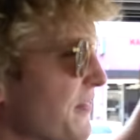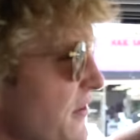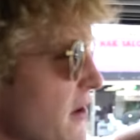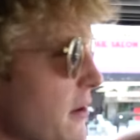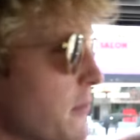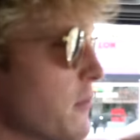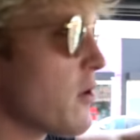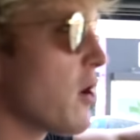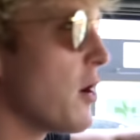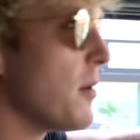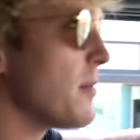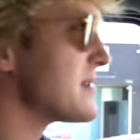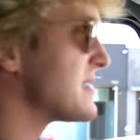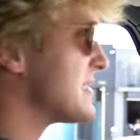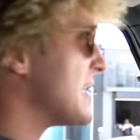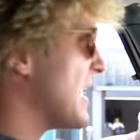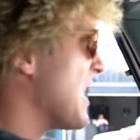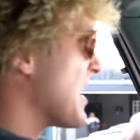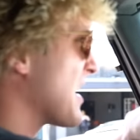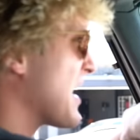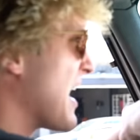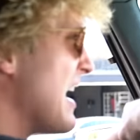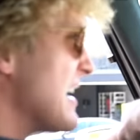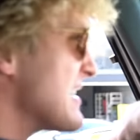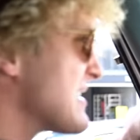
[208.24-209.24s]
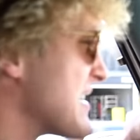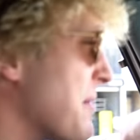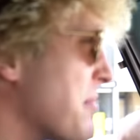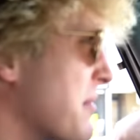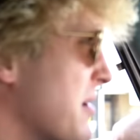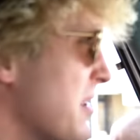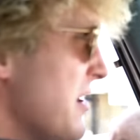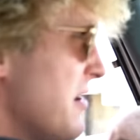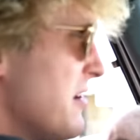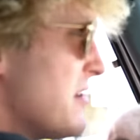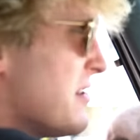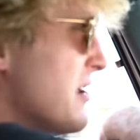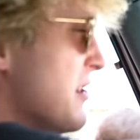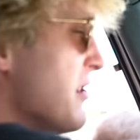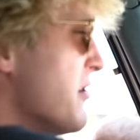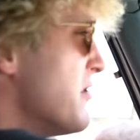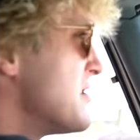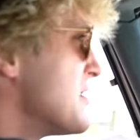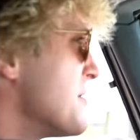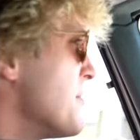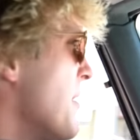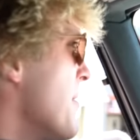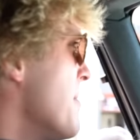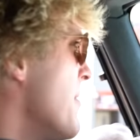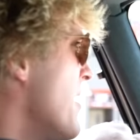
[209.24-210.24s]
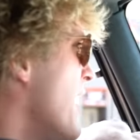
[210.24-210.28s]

think we're almost there, guys. I'm clearly losing my